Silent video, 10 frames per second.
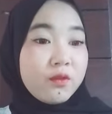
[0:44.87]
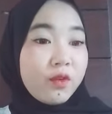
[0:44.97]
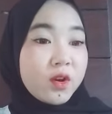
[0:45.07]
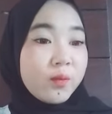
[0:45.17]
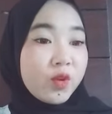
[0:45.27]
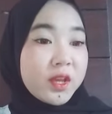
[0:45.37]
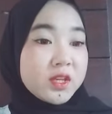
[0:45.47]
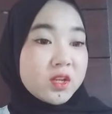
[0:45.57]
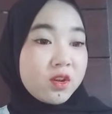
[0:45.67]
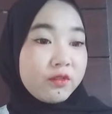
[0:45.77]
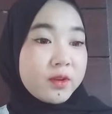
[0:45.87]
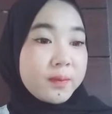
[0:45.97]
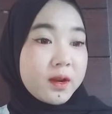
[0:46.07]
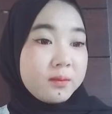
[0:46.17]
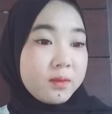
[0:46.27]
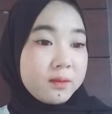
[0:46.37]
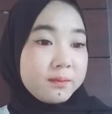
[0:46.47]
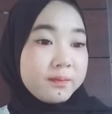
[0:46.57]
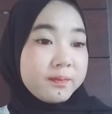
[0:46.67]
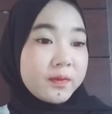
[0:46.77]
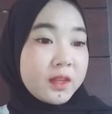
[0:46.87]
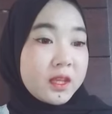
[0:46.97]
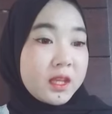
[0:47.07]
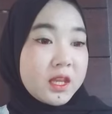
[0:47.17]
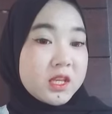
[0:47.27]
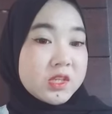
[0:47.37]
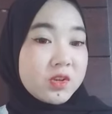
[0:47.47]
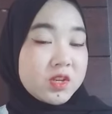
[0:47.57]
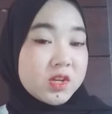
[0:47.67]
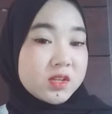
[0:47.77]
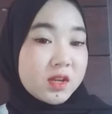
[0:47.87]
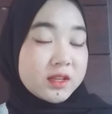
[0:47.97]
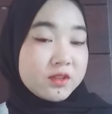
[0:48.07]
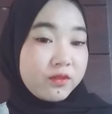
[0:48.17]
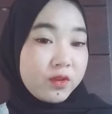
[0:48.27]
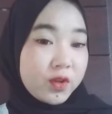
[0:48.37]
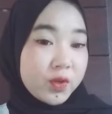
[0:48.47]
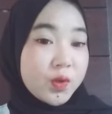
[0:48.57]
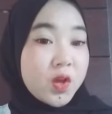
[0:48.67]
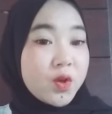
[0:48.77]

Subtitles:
formulation of the problem in this research as follow.